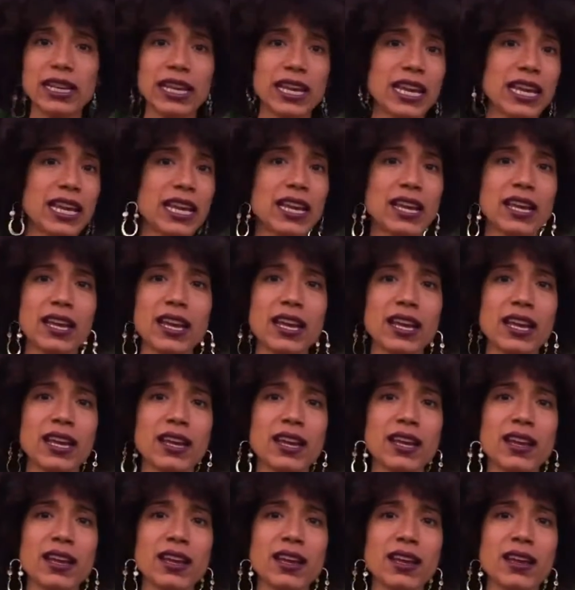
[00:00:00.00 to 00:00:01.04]

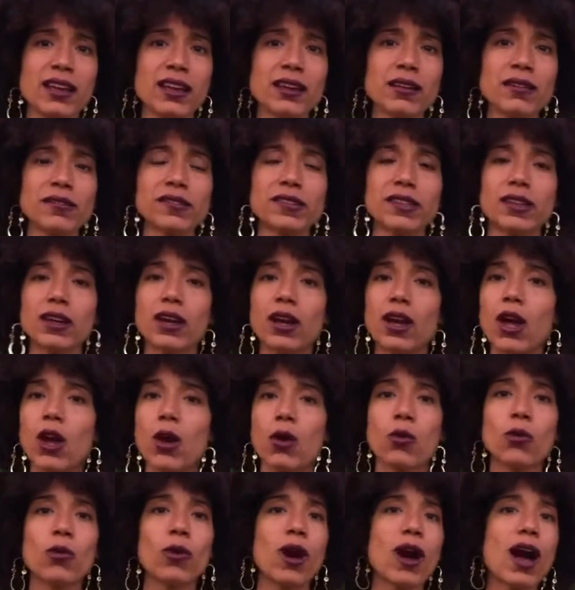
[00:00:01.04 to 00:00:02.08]
leaves?
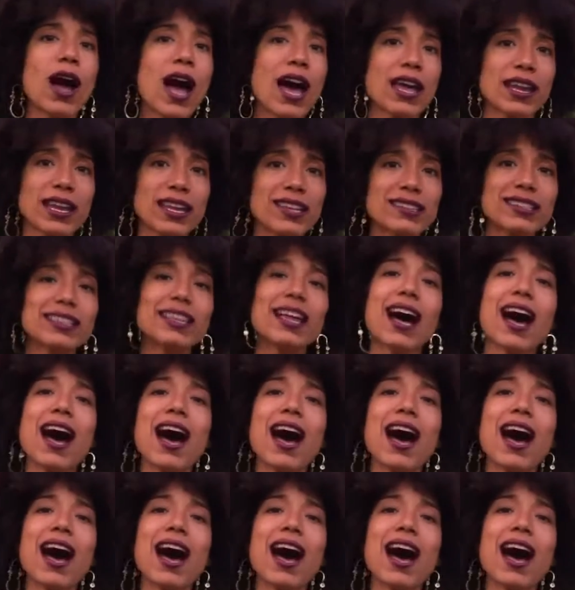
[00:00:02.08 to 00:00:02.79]
What is